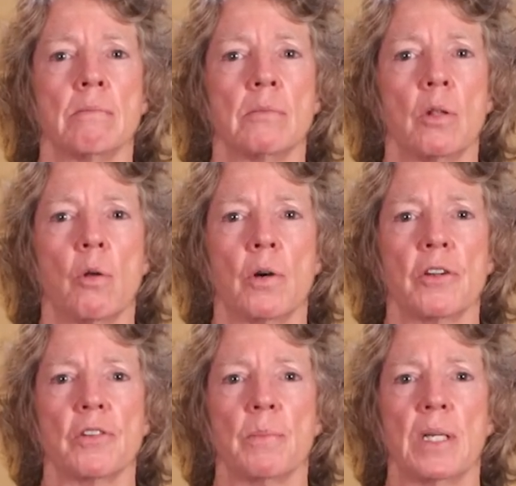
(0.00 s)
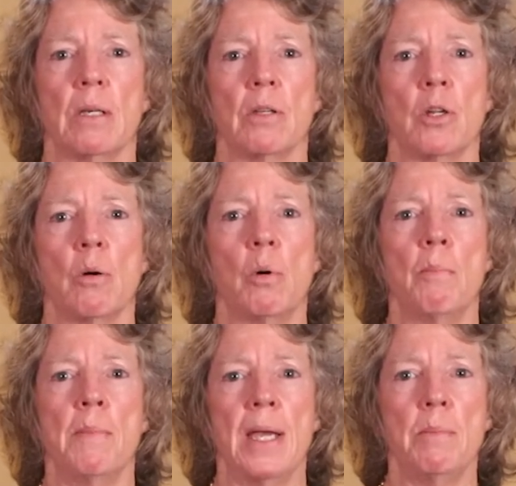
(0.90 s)
the lawyers at McGill and Noble
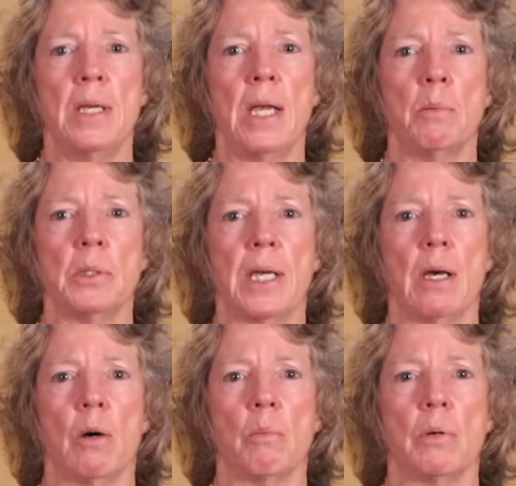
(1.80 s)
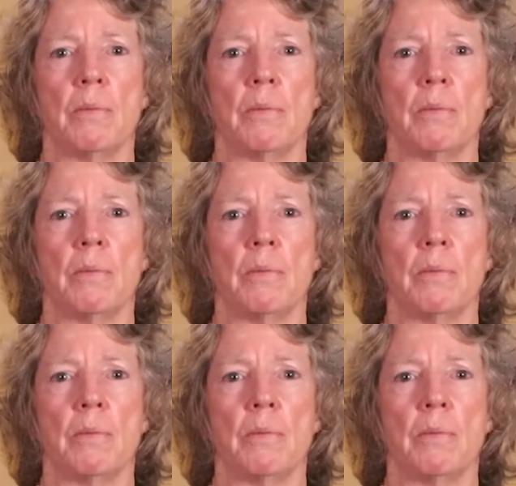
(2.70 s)
may be able to help.